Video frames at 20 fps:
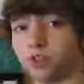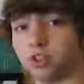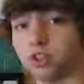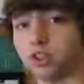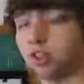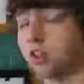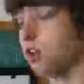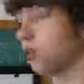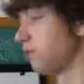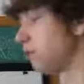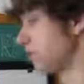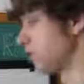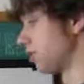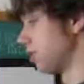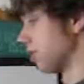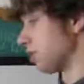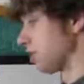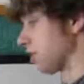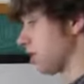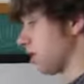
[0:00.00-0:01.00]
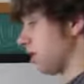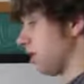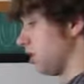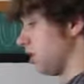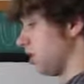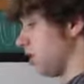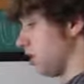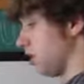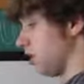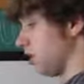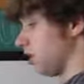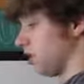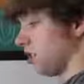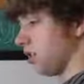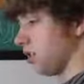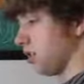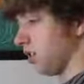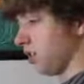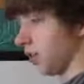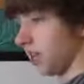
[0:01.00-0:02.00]
And a note's just
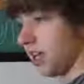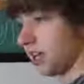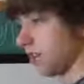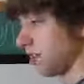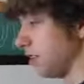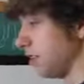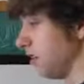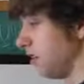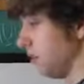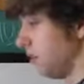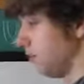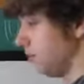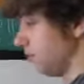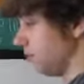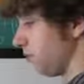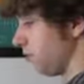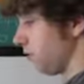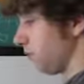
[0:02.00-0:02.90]
like that's a note,